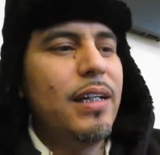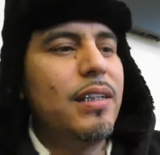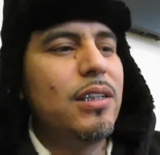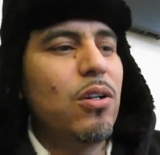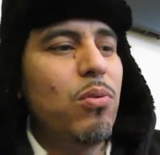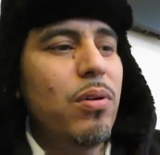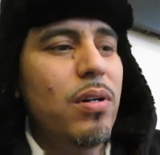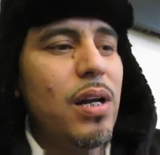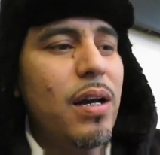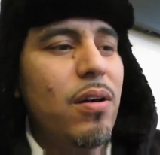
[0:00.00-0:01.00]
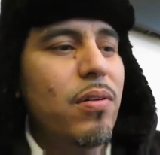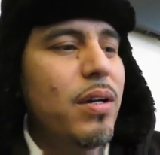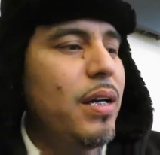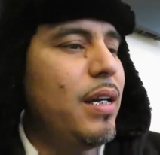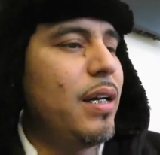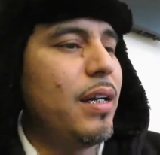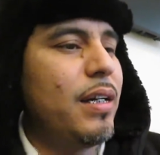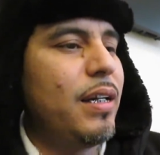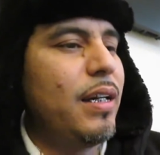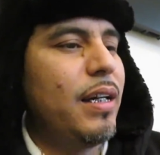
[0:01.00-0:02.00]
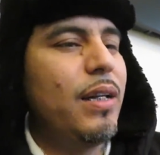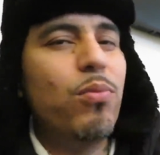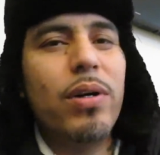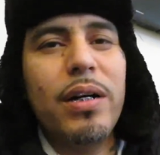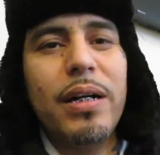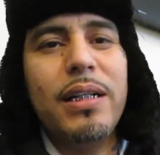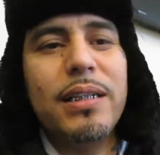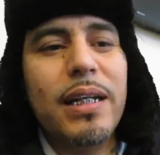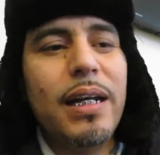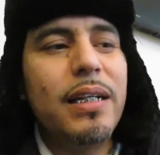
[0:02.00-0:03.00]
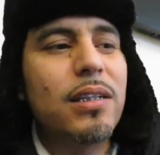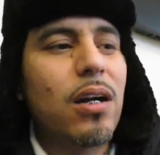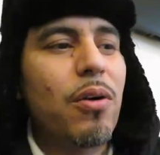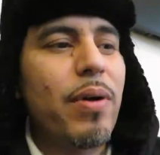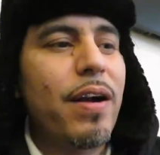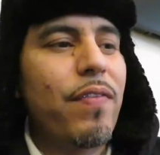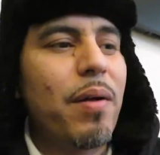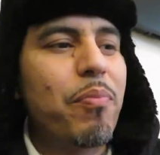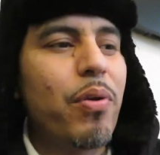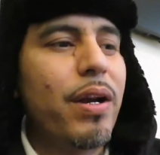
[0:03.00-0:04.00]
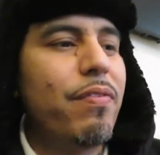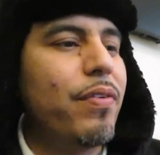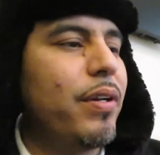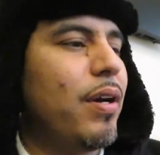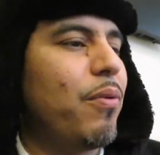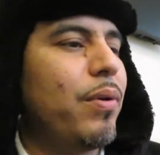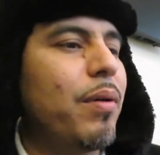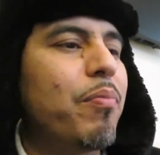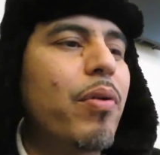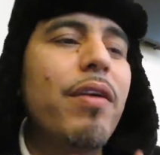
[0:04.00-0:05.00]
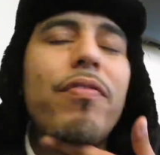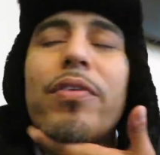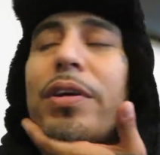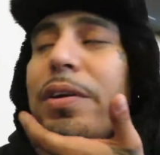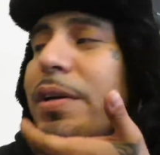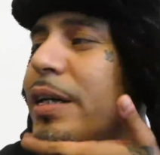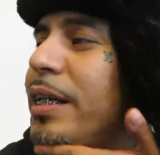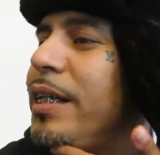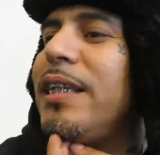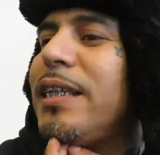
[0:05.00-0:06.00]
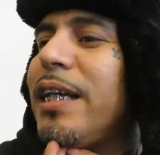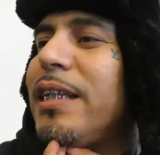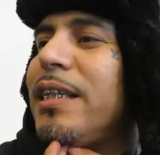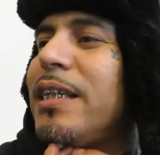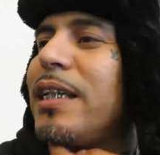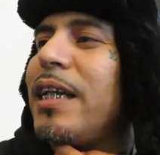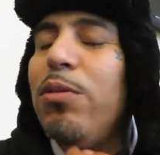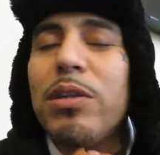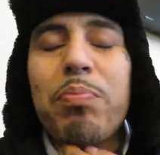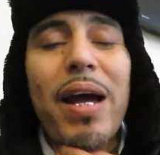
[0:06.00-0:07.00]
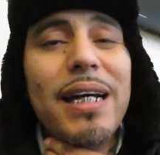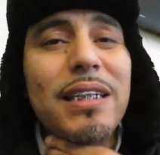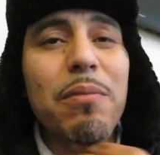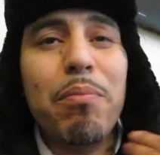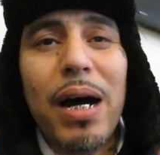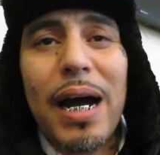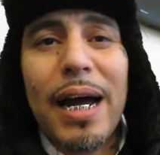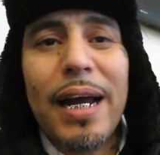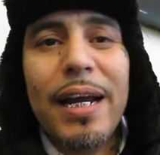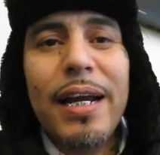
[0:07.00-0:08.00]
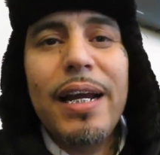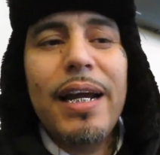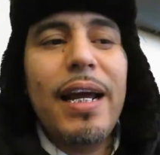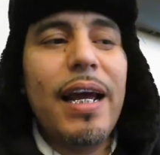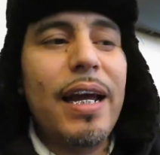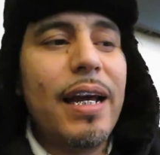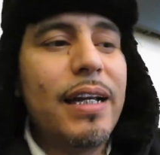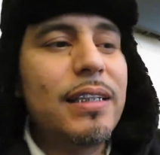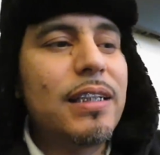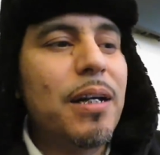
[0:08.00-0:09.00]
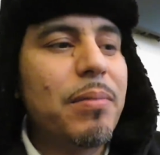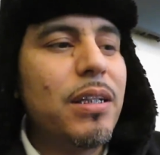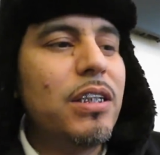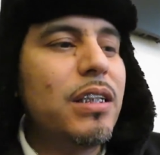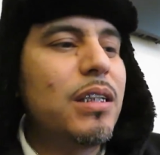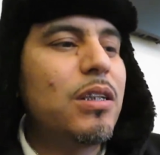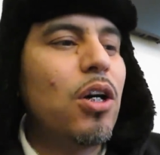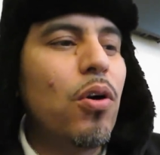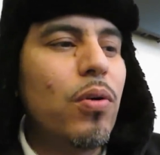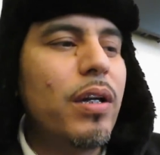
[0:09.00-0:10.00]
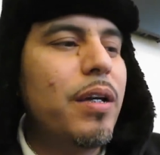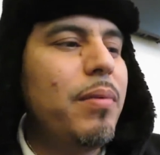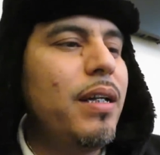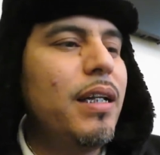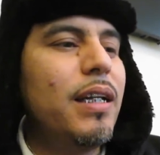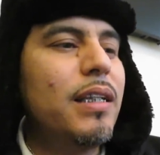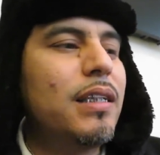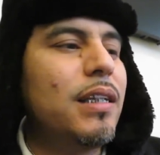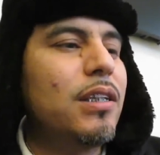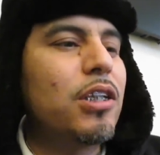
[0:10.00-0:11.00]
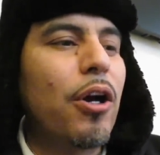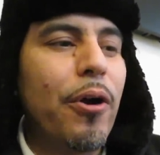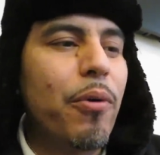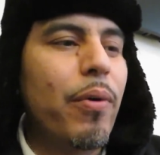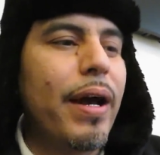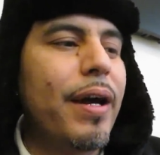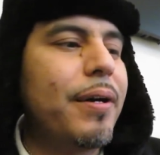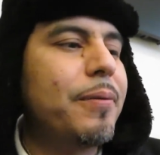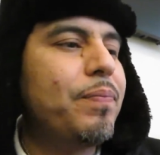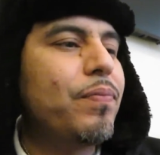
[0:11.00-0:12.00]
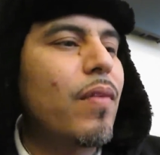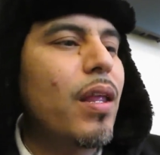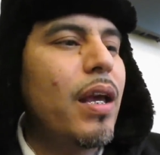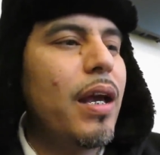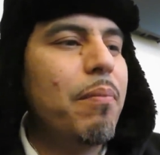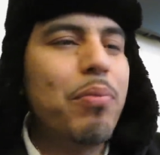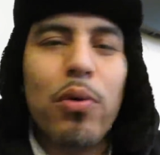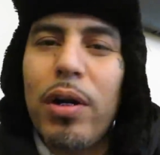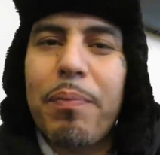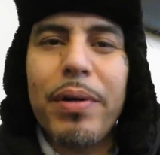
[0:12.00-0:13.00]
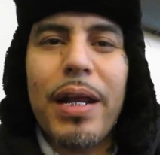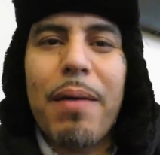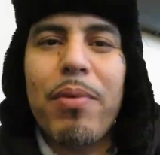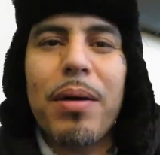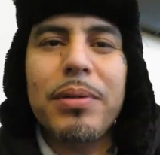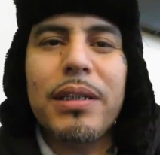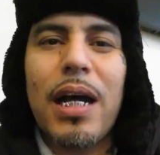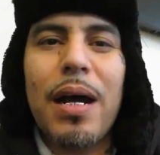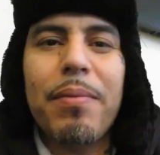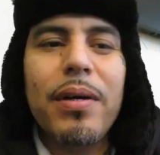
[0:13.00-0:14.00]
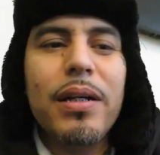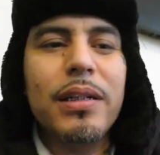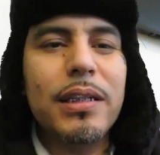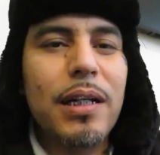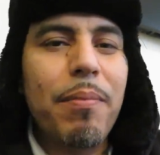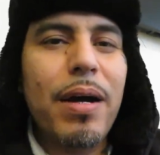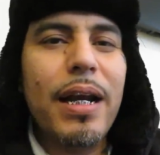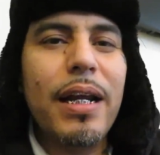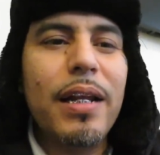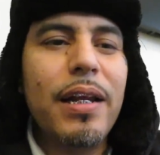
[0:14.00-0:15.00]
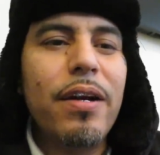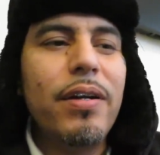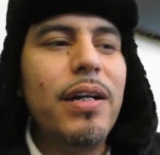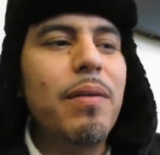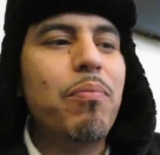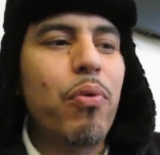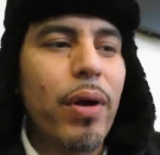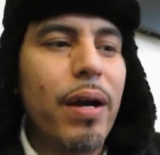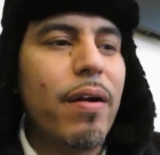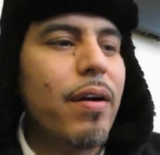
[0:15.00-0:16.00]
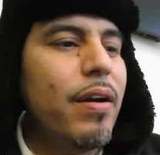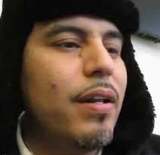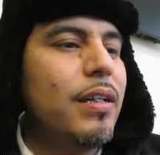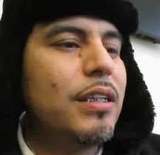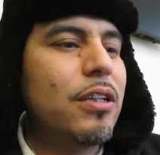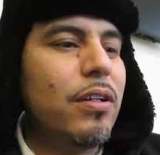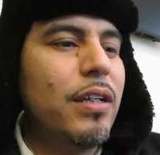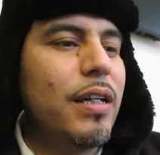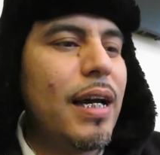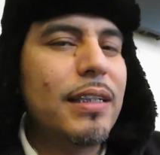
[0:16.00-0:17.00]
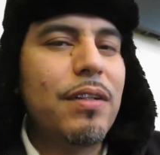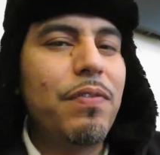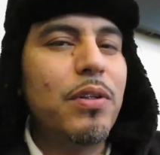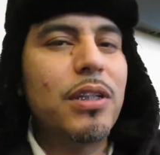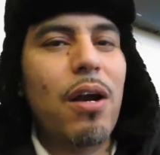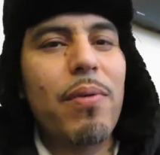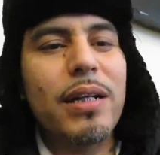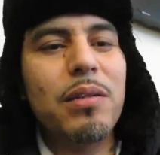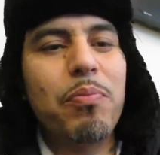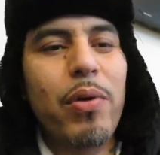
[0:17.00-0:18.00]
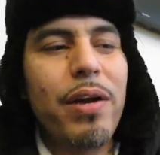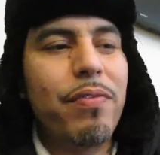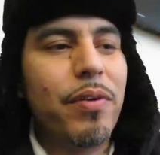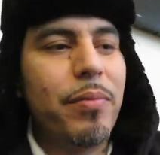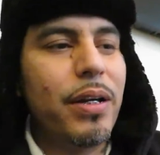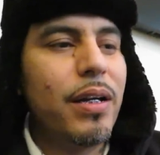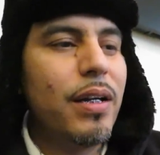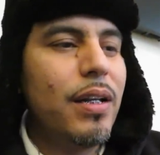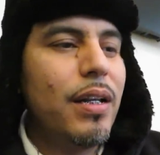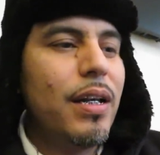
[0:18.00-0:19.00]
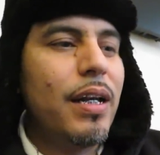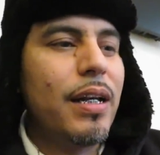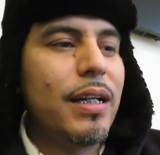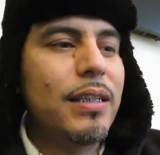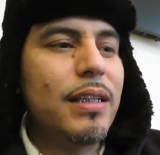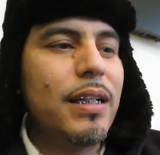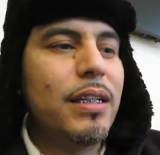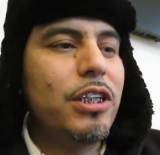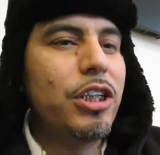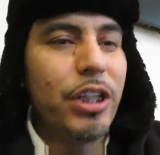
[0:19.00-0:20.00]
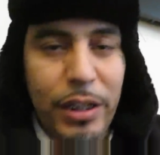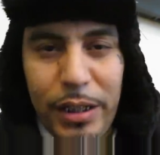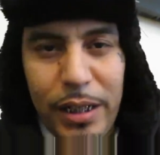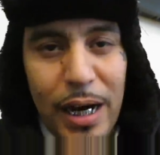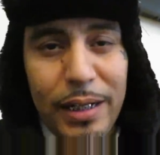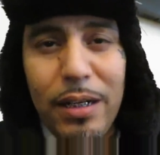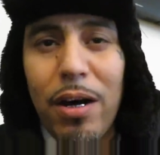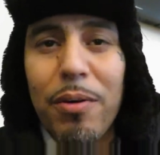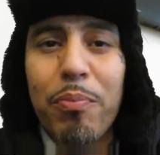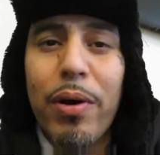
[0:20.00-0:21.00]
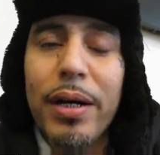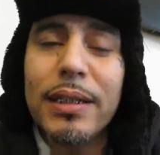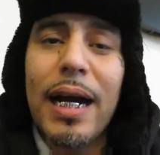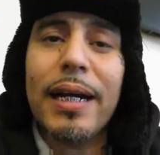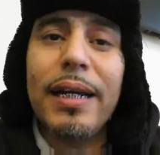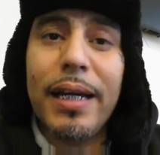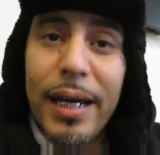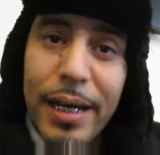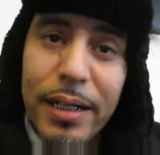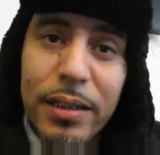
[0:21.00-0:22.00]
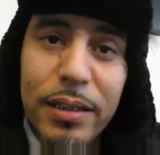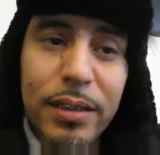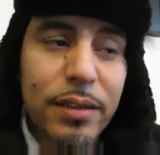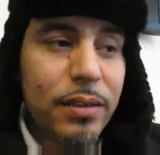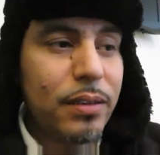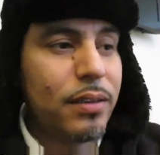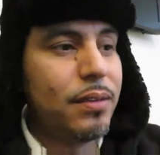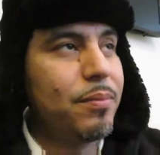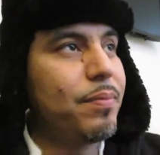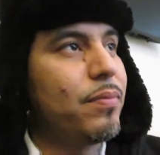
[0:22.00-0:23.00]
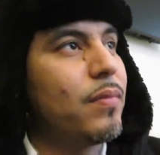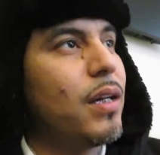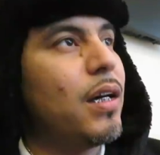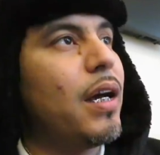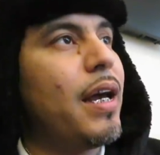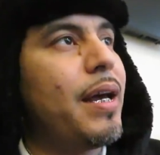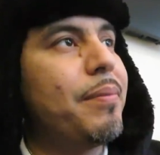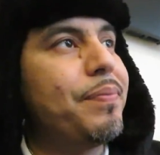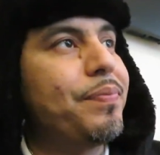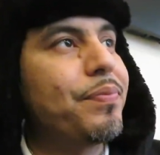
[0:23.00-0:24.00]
And so we are like, "Okay, yeah." And then he wanted. He said, "Is it all right if I pray for you? I want to pray for you." He says he was passing by and something just told him he needed to turn around and pull up in that barbershop because somebody in there needed prayer. So he asked if it was all right to pray for me. And I said, shit, I need all the prayers I can get. Go ahead.